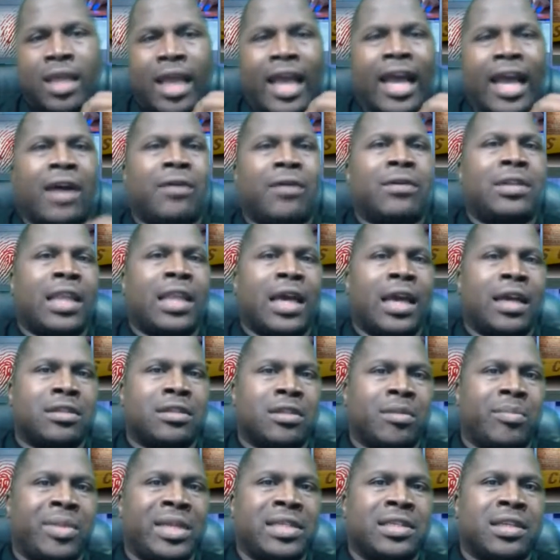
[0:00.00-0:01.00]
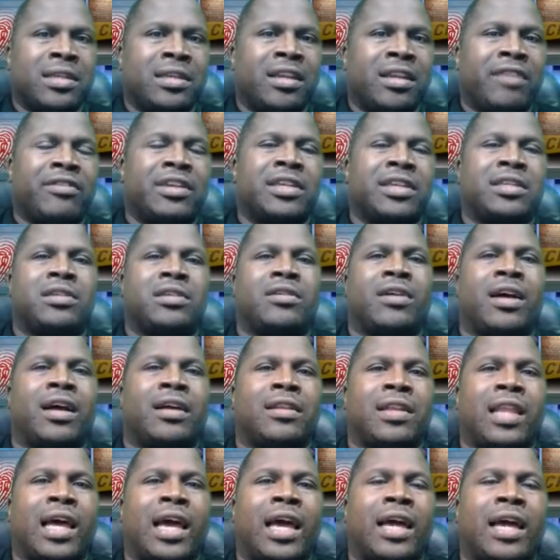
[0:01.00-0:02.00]
our lives or be significant to
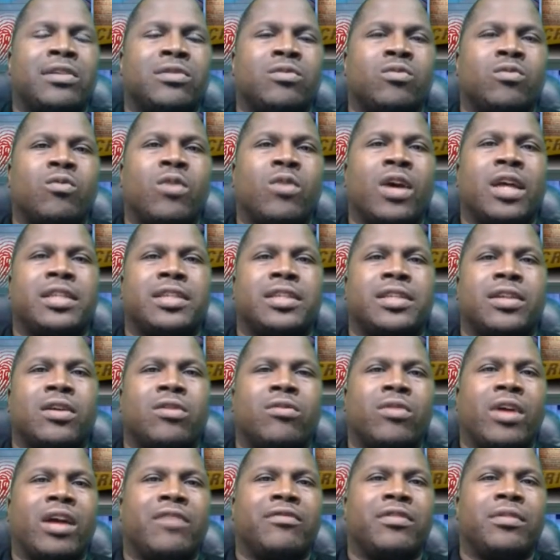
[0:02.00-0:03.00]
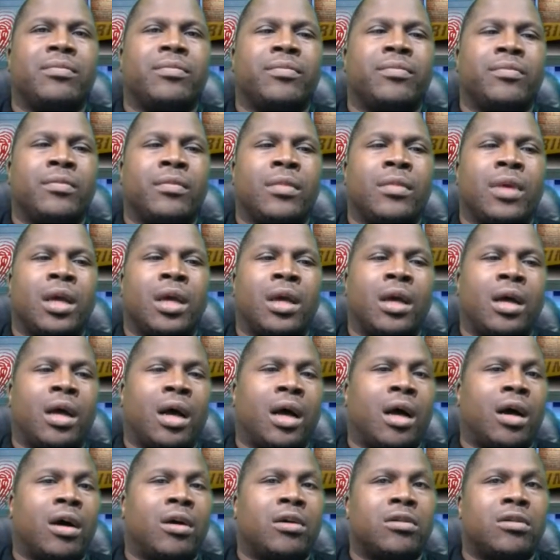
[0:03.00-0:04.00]
our lives whatsoever.
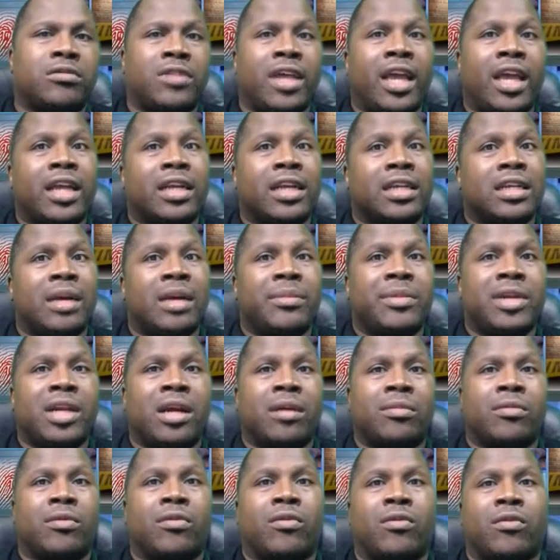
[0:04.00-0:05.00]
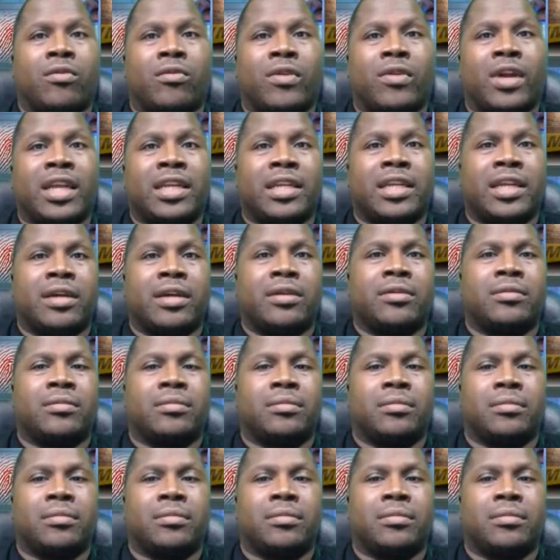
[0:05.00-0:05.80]
All that coming up right now.